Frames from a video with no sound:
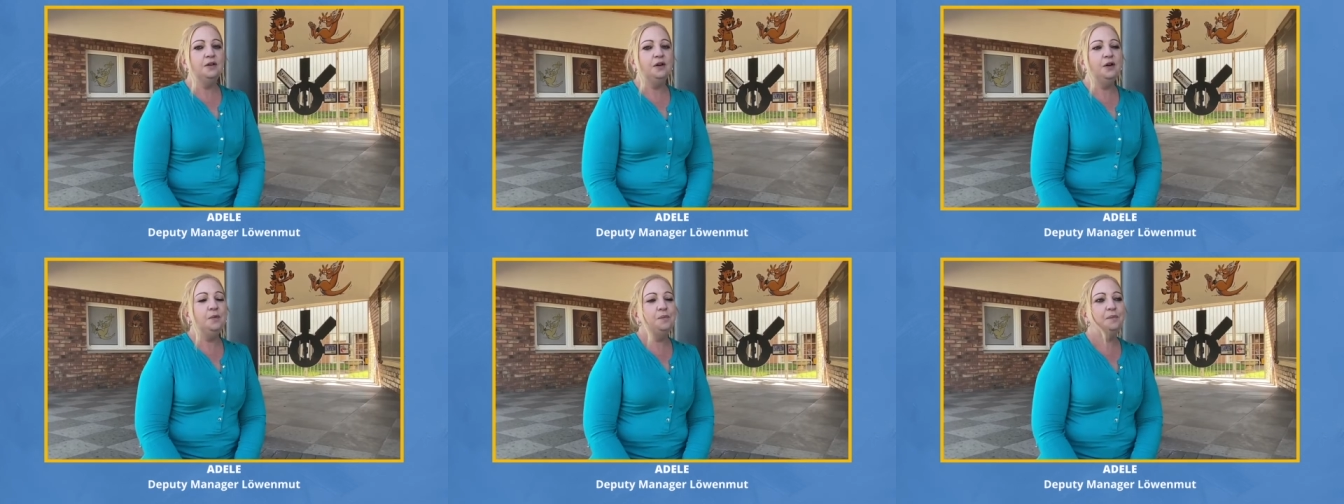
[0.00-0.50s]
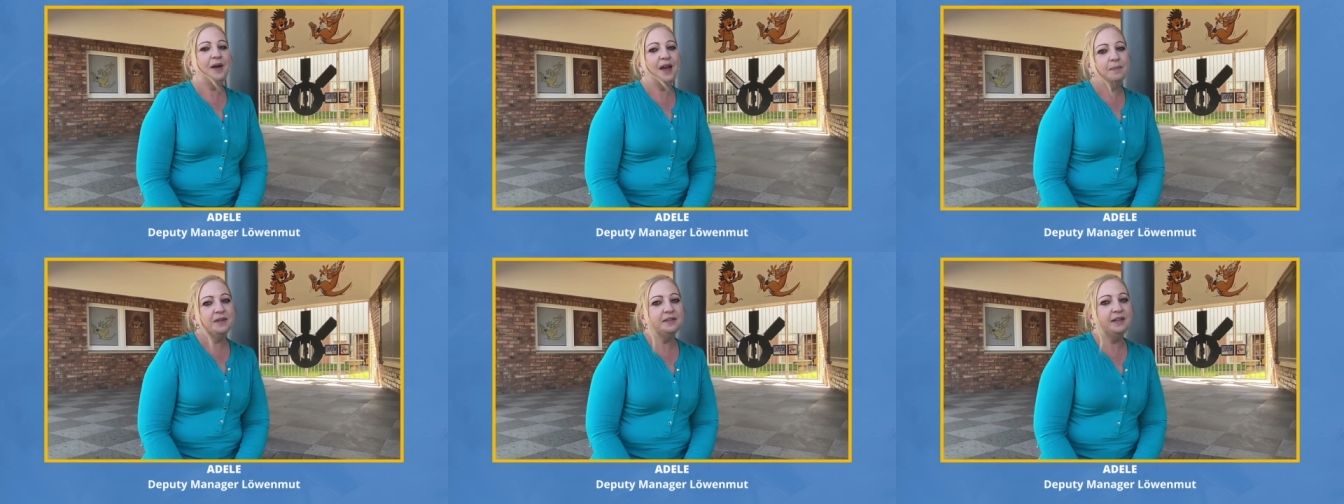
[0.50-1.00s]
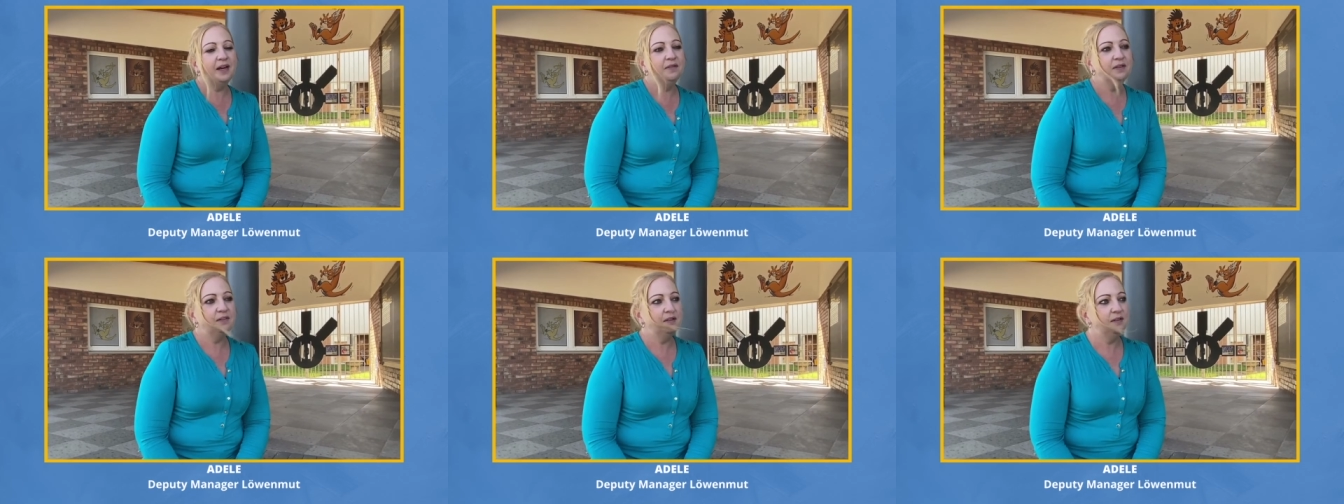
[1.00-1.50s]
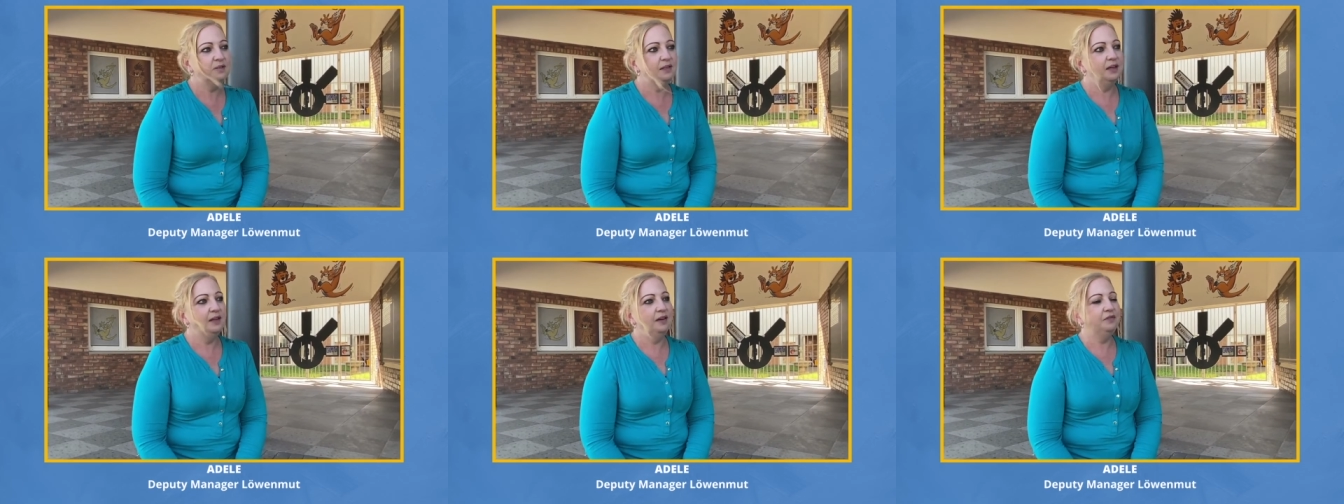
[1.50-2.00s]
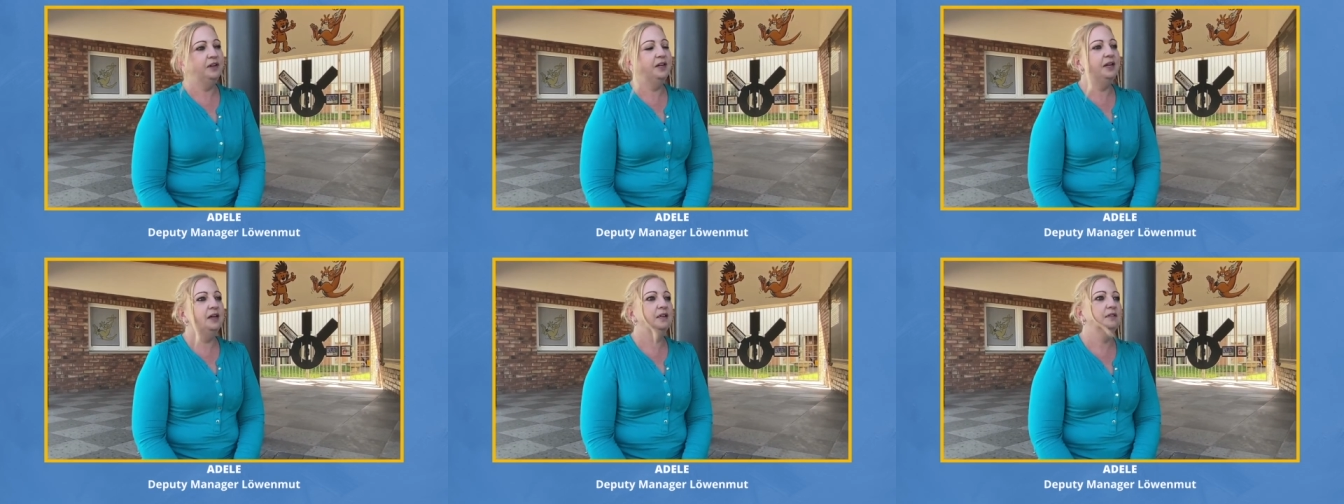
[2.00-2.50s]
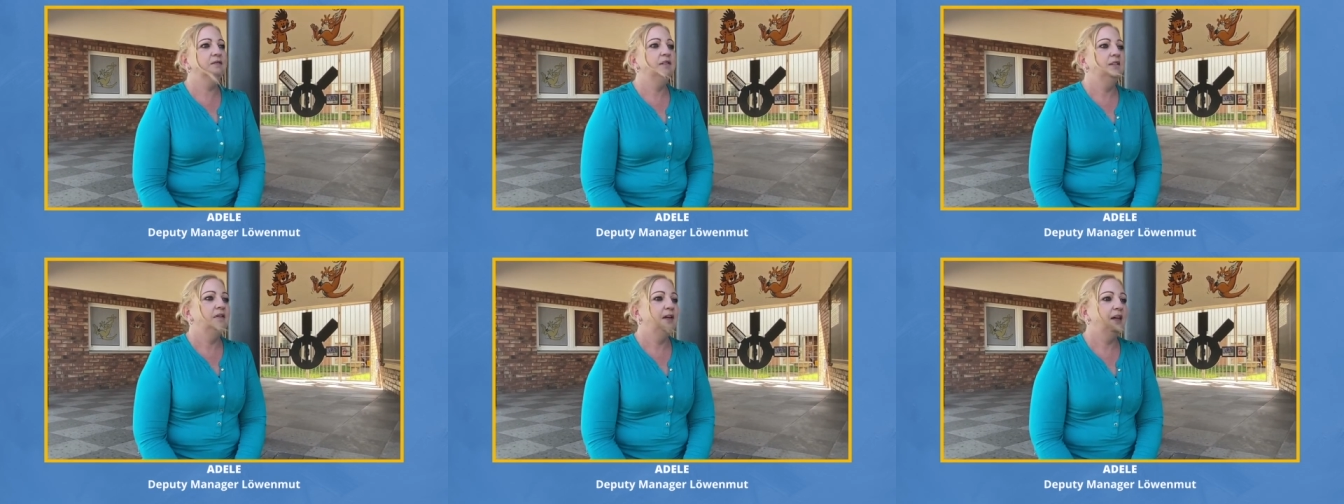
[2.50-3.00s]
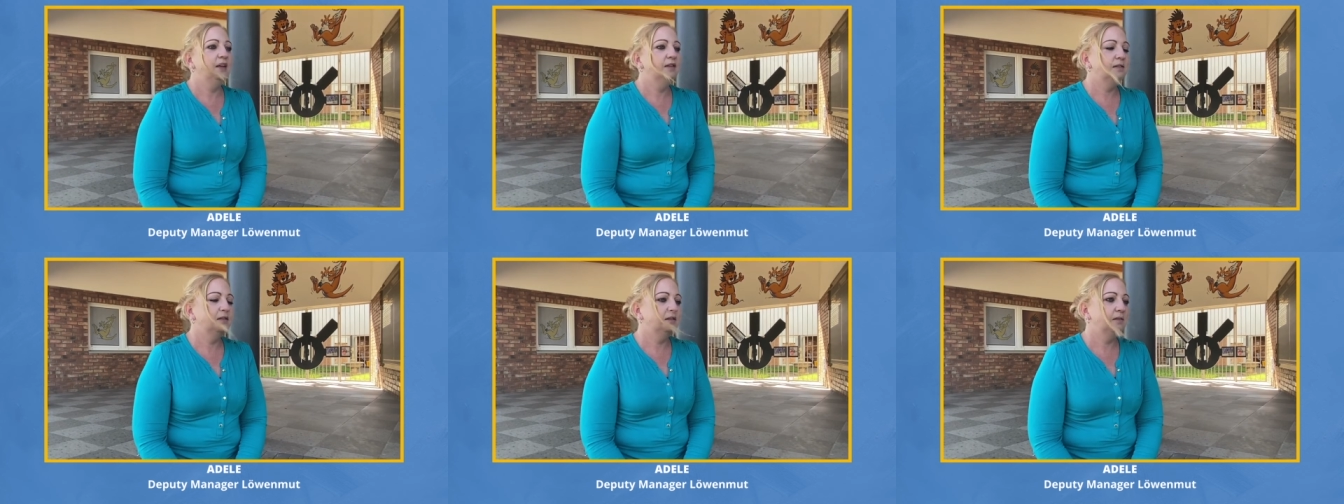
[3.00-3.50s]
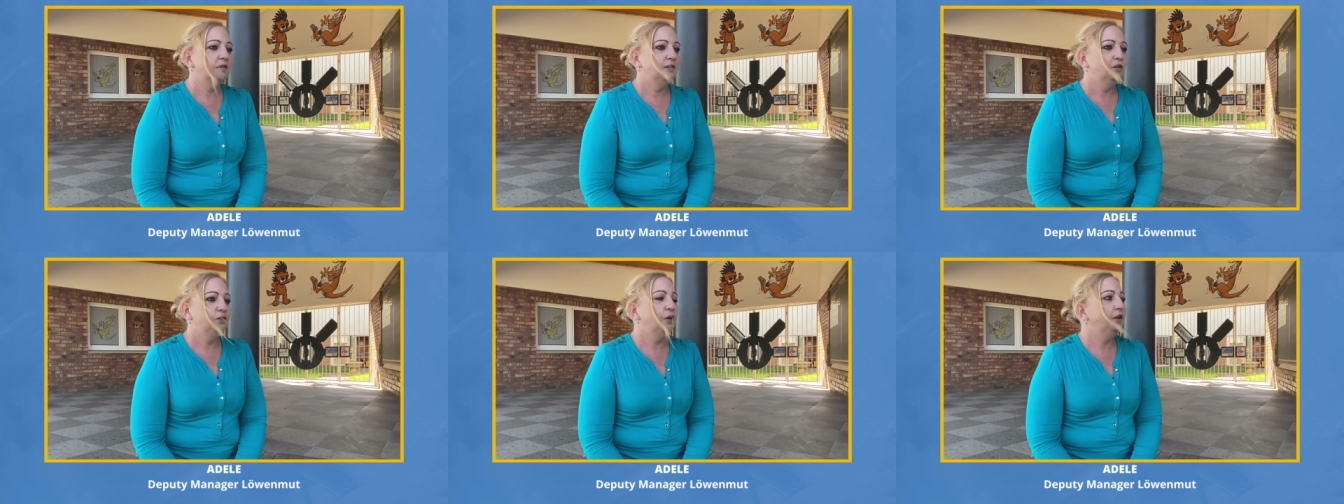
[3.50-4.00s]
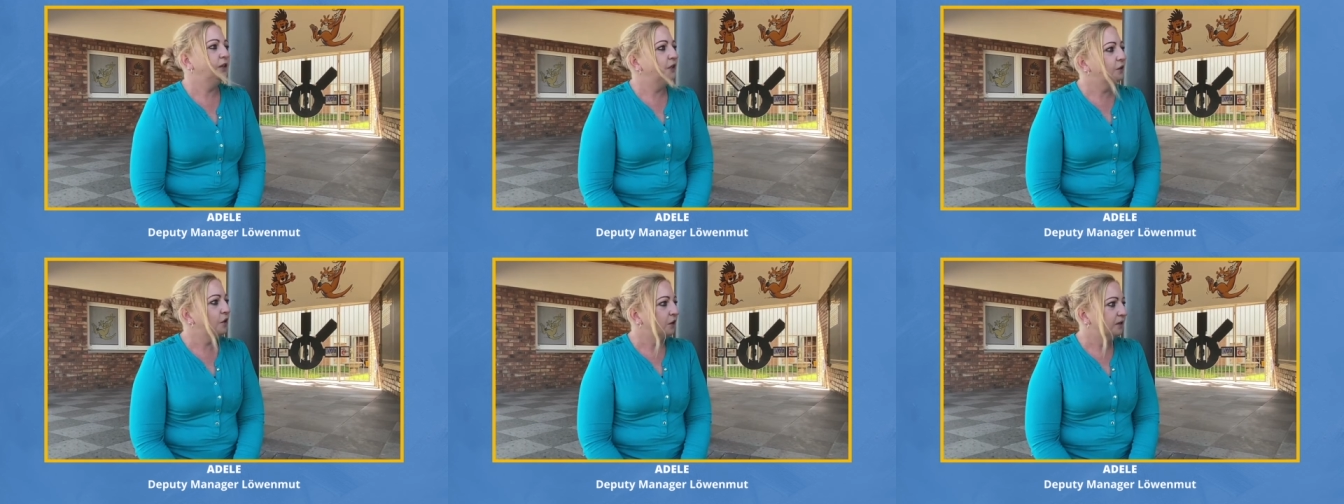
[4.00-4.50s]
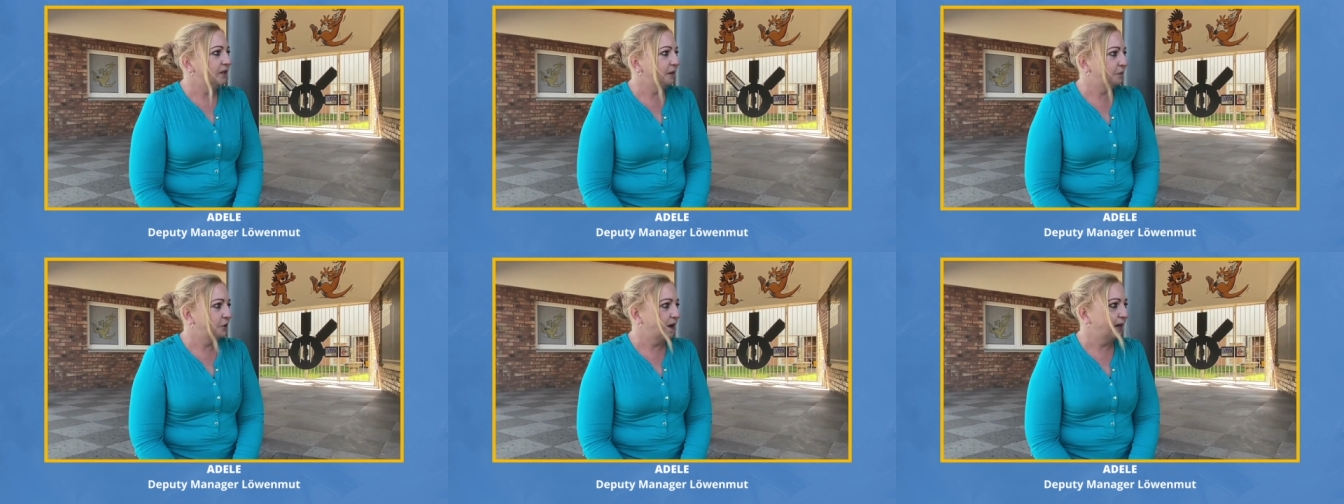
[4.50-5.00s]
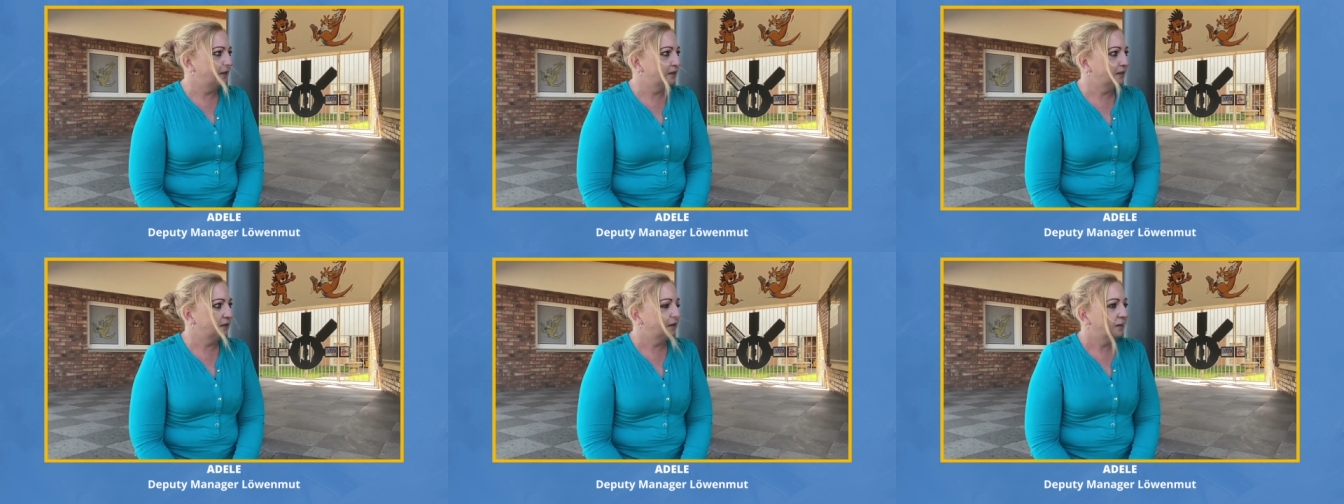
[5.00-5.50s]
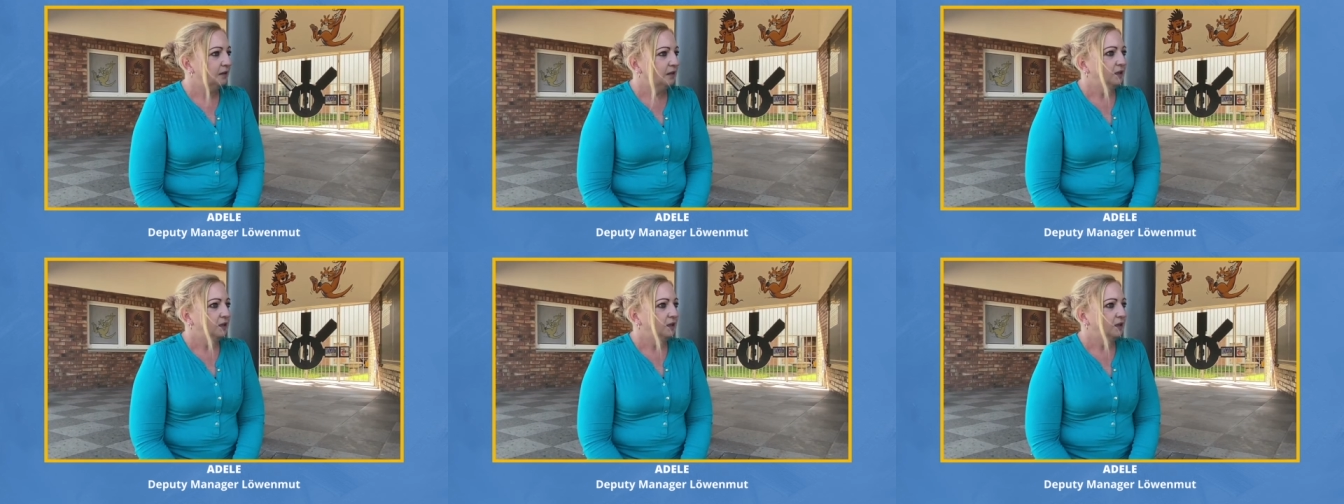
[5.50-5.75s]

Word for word: So baby savers in South Africa is not a new concept to us.